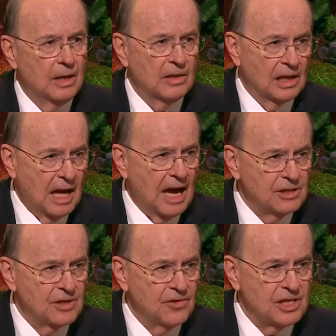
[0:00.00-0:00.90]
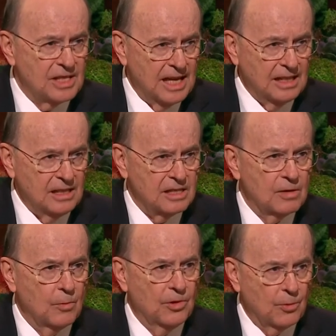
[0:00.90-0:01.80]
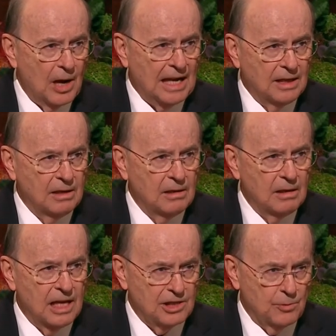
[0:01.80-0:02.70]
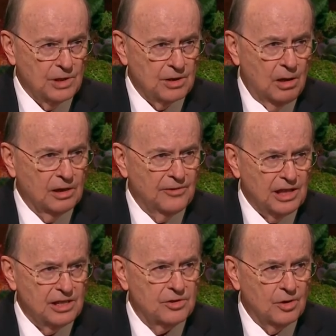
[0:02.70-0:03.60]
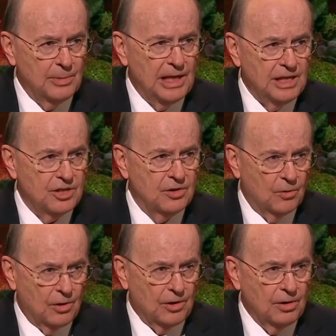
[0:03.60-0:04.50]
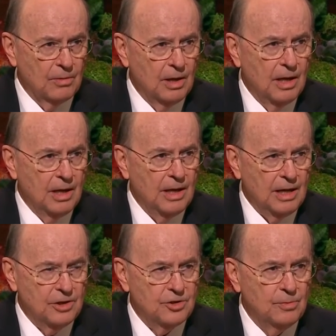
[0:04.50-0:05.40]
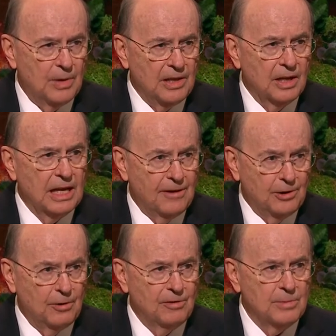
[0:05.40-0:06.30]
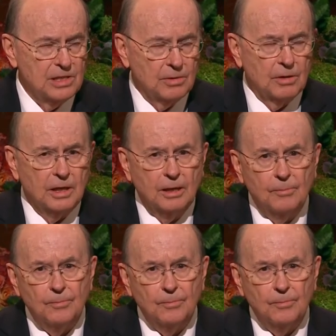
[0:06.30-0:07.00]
The lives of the saints were threatened as a result of an extermination order issued by the governor of Missouri.